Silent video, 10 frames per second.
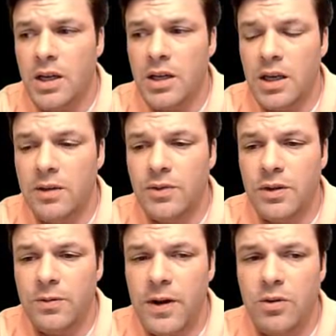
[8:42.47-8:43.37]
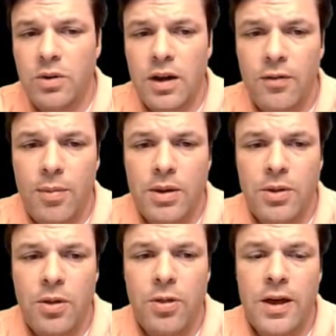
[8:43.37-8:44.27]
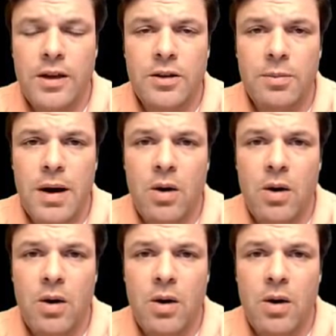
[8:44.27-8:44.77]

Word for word: It gives the federal government the thing,